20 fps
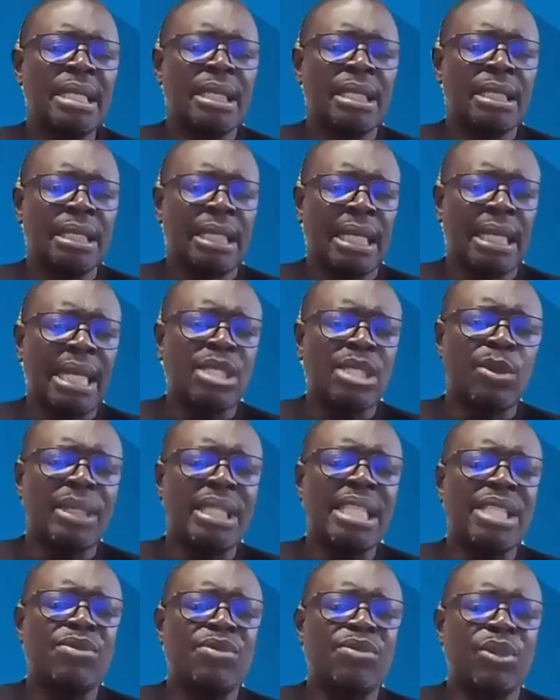The last one
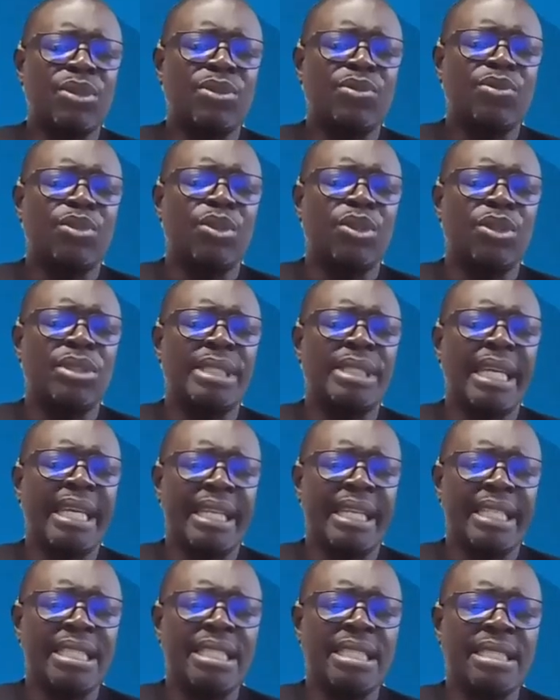is for
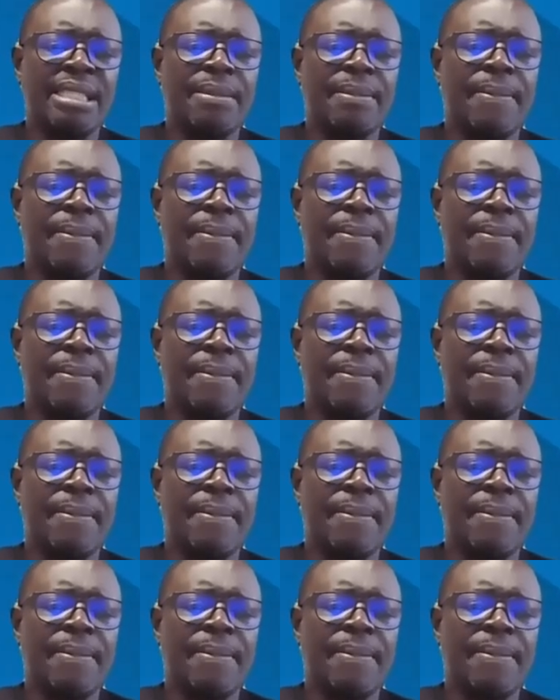Thailand.